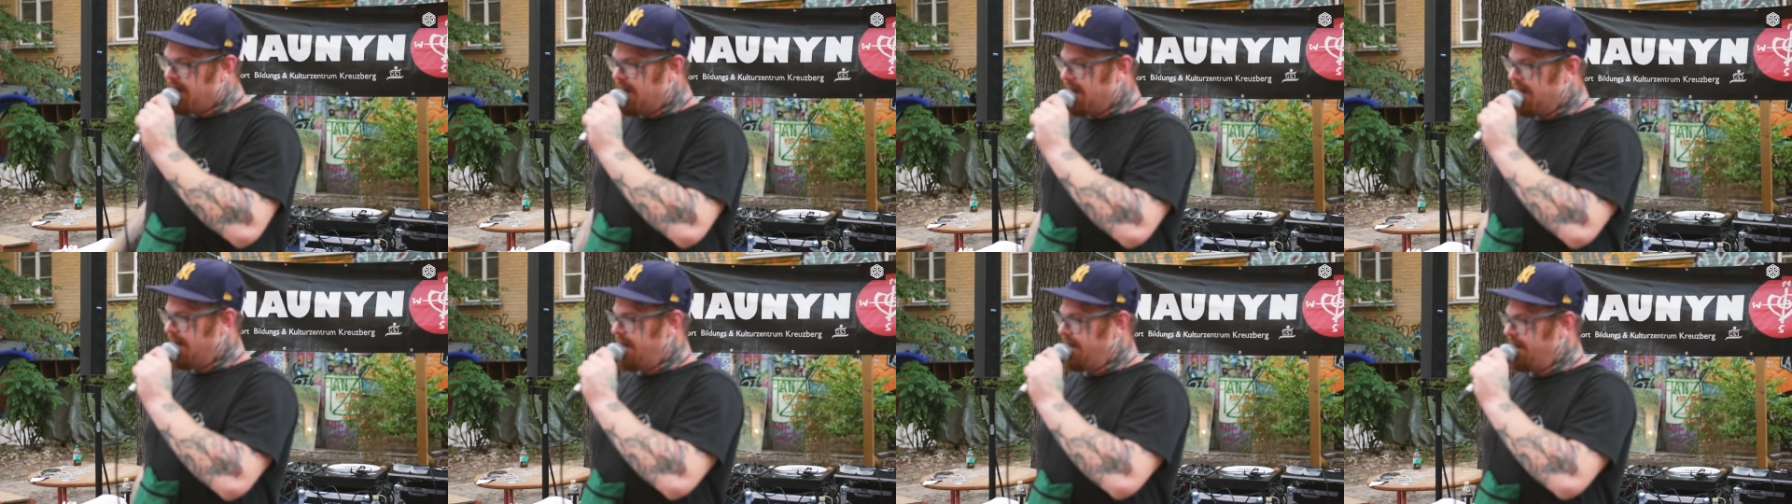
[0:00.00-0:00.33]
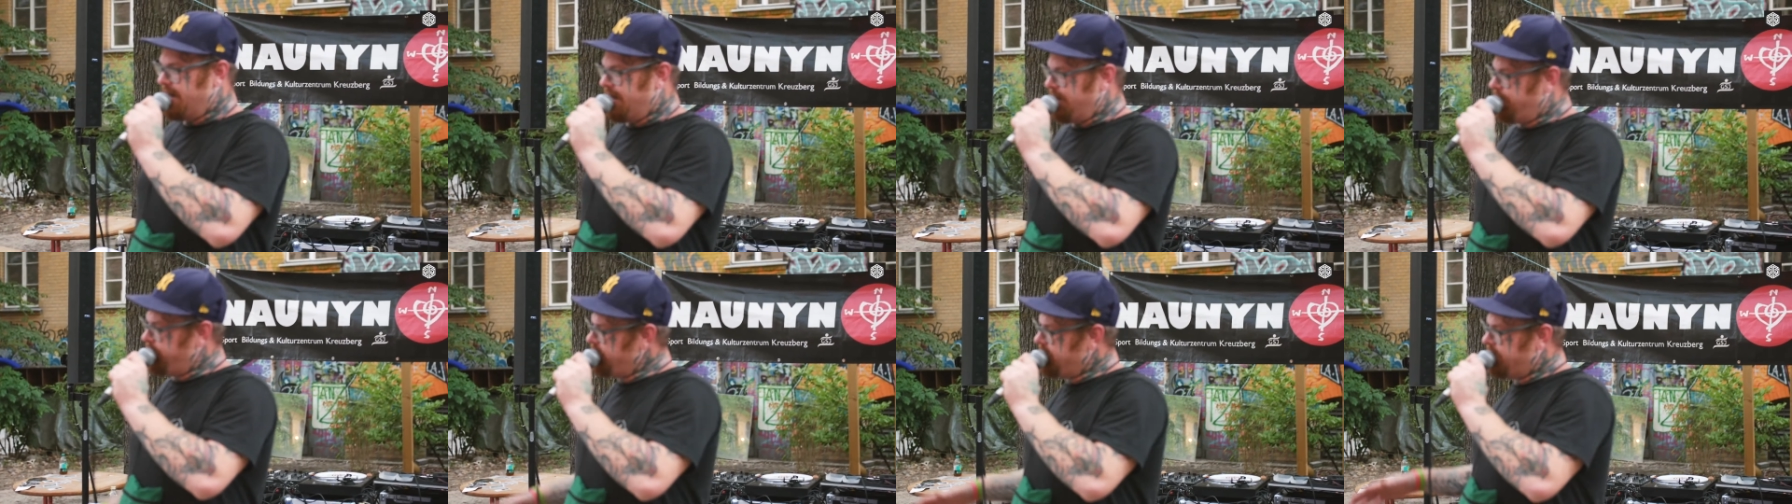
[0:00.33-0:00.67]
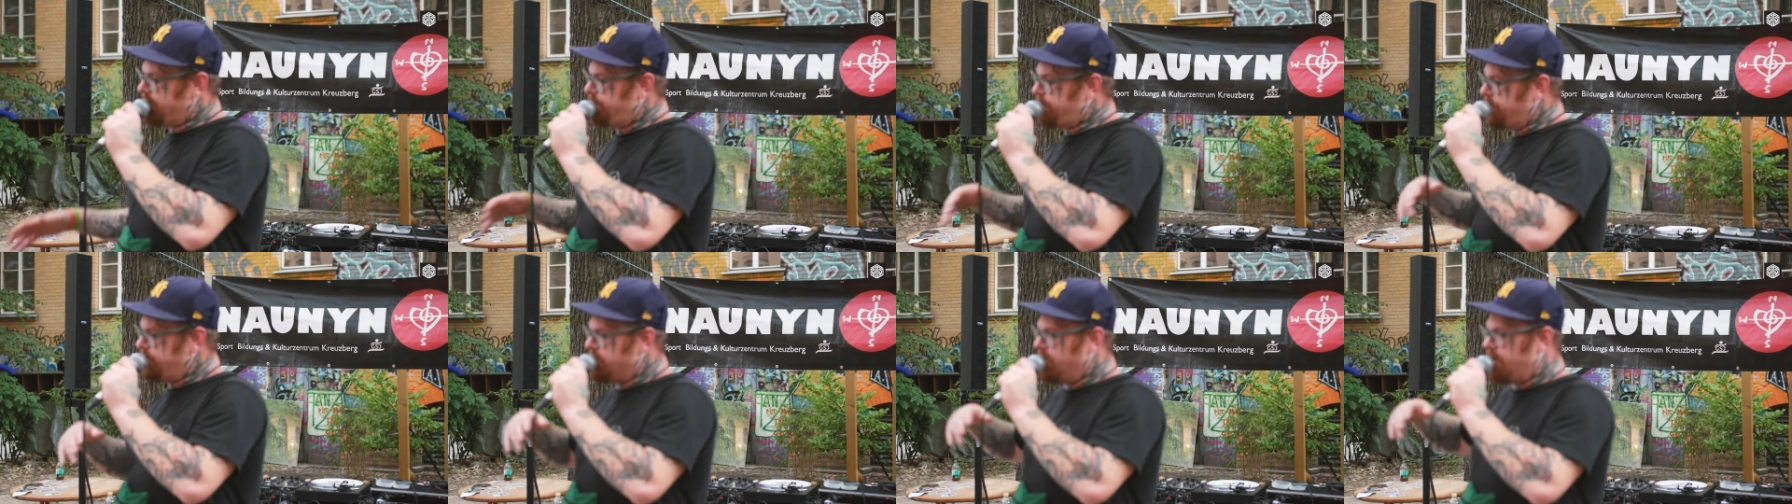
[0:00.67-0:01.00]
And even
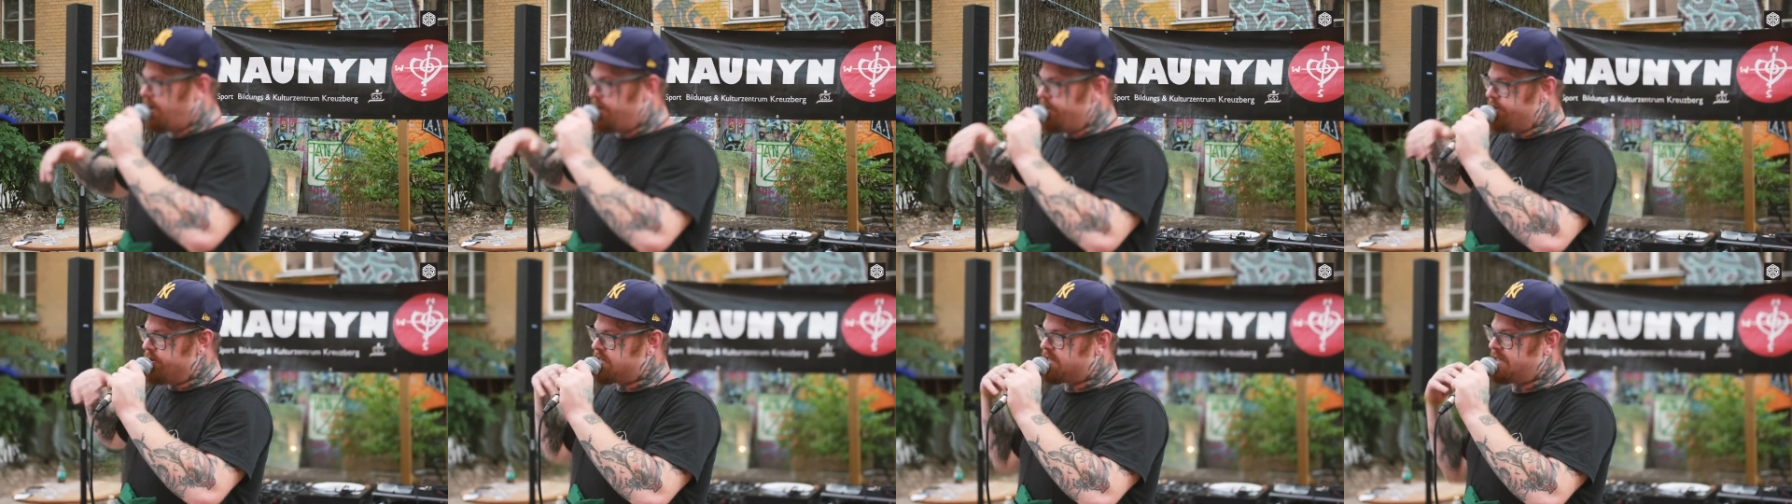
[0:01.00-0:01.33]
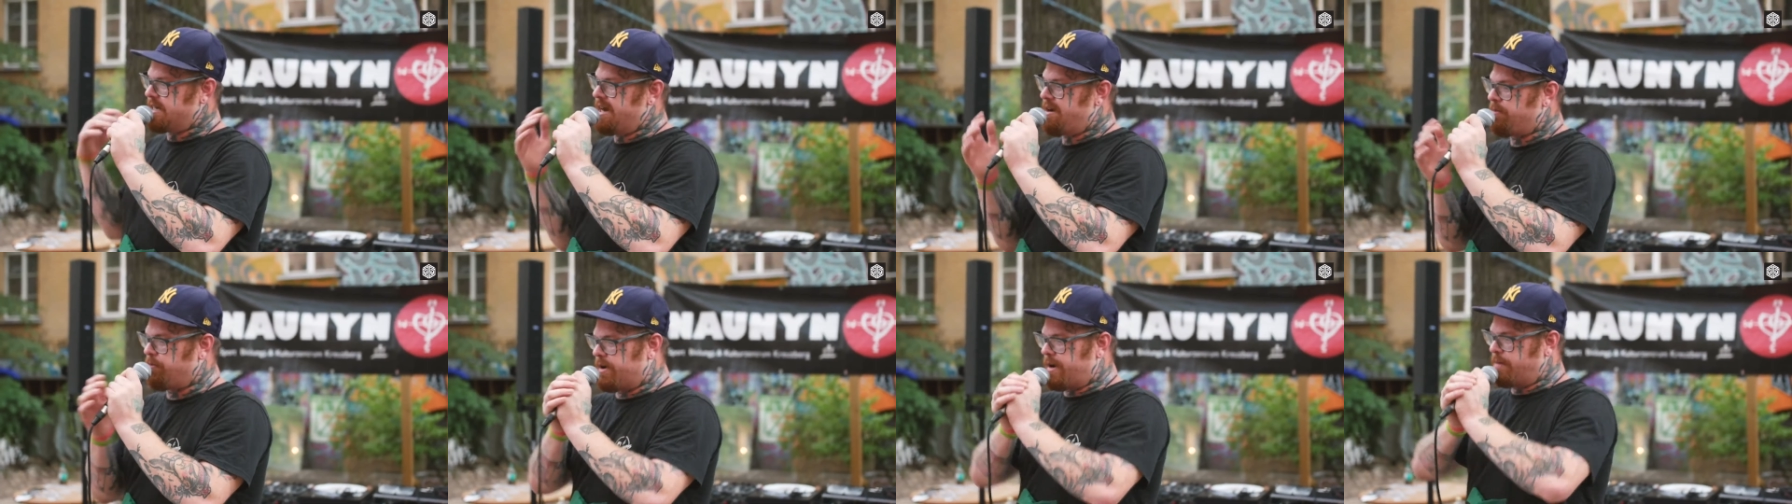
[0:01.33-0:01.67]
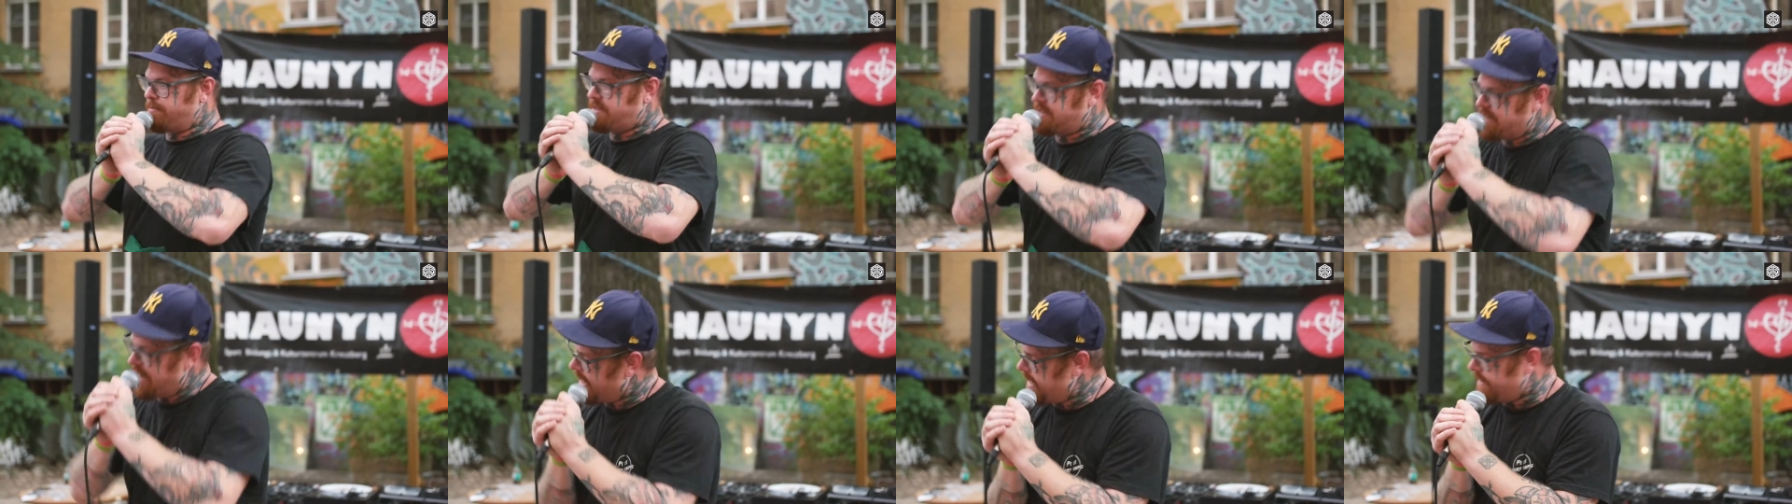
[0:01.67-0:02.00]
if you don't understand what I'm
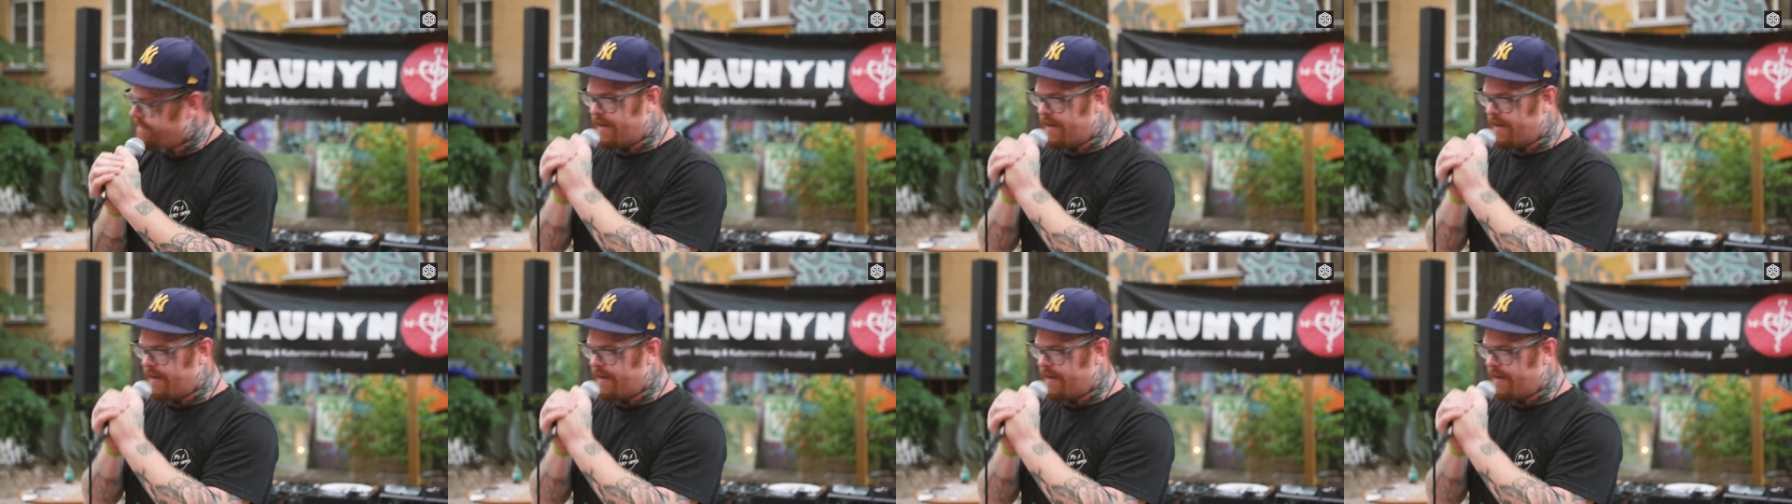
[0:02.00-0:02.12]
saying,